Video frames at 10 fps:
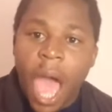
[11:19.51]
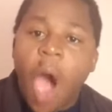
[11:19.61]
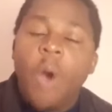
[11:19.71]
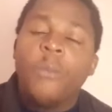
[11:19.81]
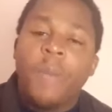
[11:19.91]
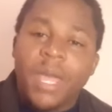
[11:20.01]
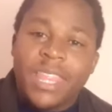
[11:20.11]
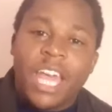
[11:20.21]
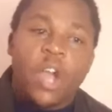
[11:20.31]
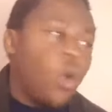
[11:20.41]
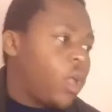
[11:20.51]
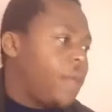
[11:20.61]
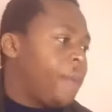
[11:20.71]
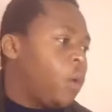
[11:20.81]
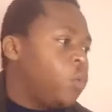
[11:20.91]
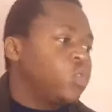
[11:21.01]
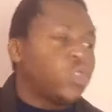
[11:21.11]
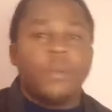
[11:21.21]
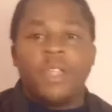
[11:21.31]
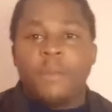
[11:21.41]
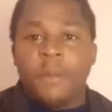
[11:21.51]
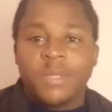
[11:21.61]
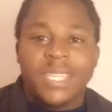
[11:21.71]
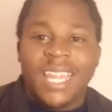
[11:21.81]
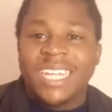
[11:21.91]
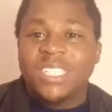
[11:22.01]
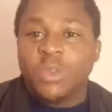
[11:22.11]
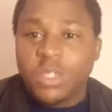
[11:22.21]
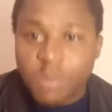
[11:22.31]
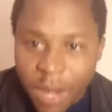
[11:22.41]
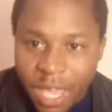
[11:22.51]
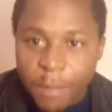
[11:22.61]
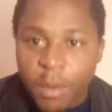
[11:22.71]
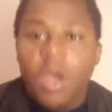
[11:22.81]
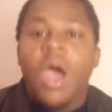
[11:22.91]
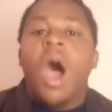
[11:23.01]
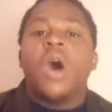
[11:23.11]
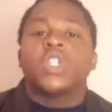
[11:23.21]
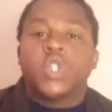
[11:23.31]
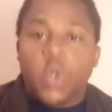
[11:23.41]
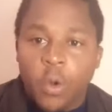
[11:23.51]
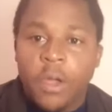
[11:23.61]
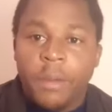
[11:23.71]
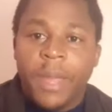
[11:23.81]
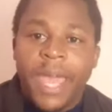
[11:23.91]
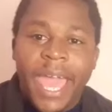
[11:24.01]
I'll make that goalkeeper who so many people say that is unbreakable. I'll score him.